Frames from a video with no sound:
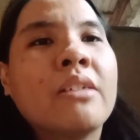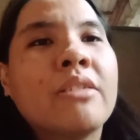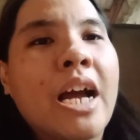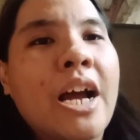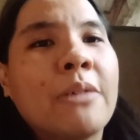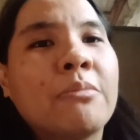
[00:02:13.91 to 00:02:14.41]

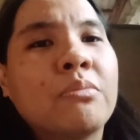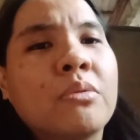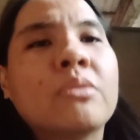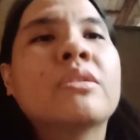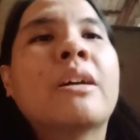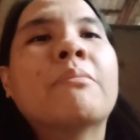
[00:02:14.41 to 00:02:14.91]
We have
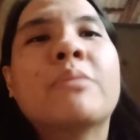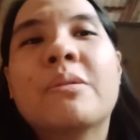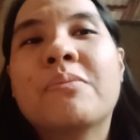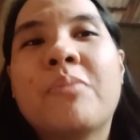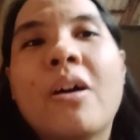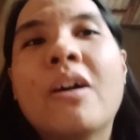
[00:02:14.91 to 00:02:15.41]
number
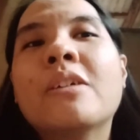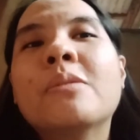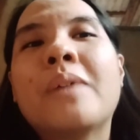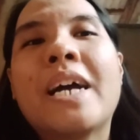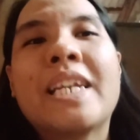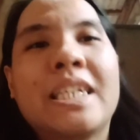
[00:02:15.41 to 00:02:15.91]
4,
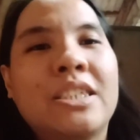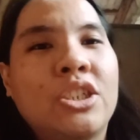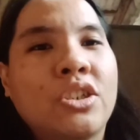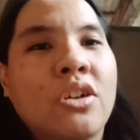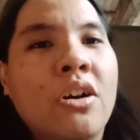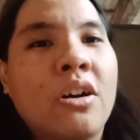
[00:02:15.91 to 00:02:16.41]
Brian
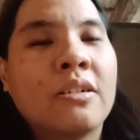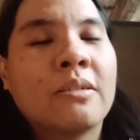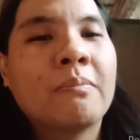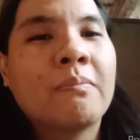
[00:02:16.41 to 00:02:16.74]
Chong.